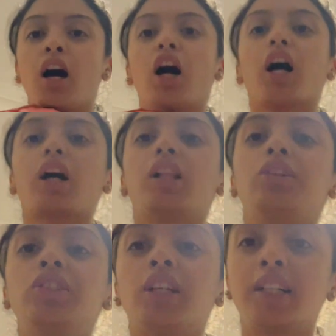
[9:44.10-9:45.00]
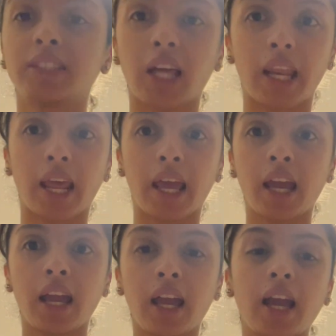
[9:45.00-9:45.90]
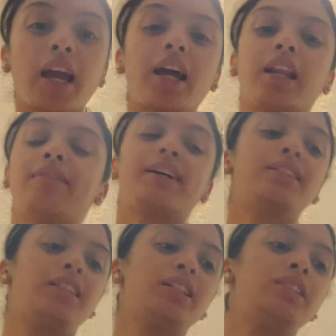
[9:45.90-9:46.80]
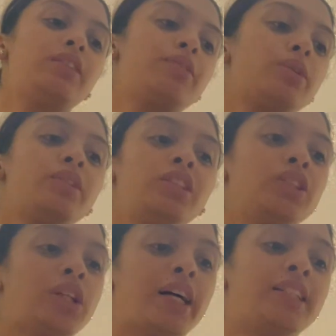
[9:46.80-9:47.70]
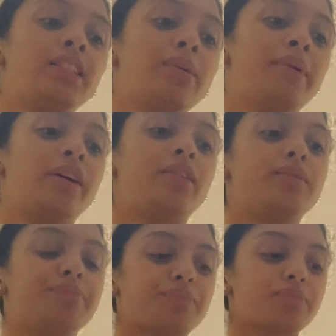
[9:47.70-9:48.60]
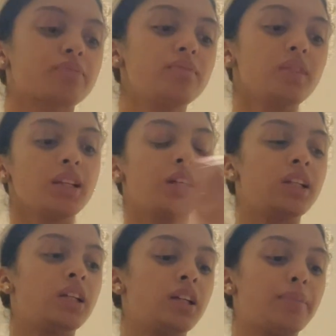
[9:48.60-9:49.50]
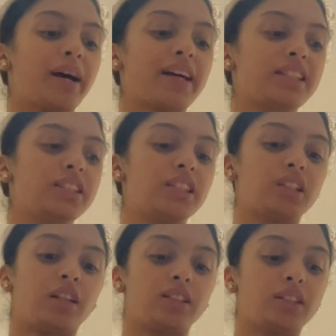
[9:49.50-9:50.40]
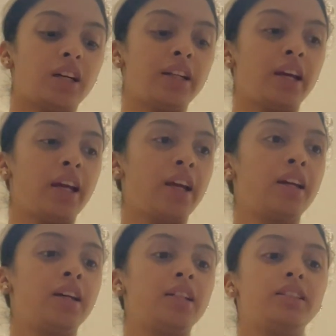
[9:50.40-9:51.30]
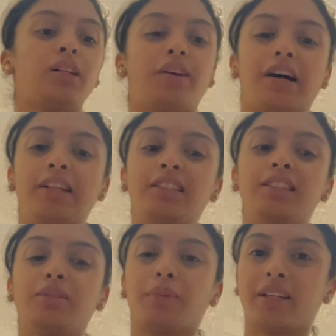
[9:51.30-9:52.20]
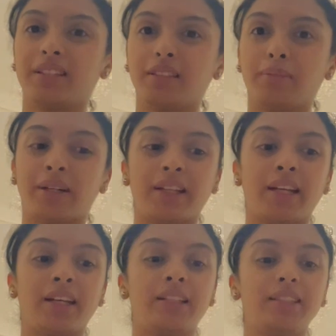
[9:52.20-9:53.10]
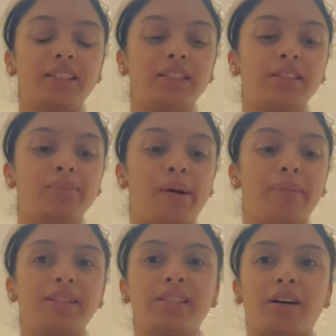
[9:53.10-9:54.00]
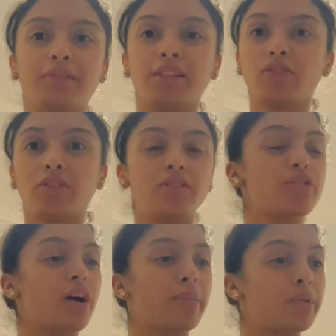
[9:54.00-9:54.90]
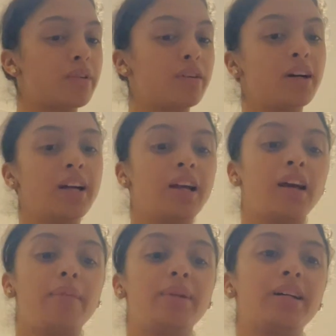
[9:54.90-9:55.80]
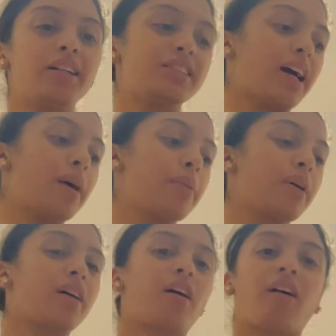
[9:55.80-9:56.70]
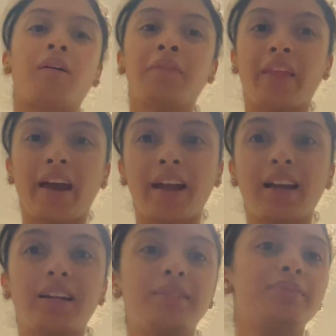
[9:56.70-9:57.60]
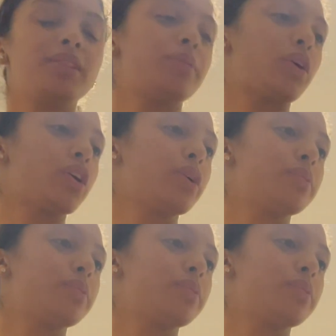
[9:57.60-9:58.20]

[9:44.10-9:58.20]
are closed on Sunday. And I've had such difficulty trying to mail packages on Sunday. So I just wait until Monday to spare myself the trouble because I work all day tomorrow.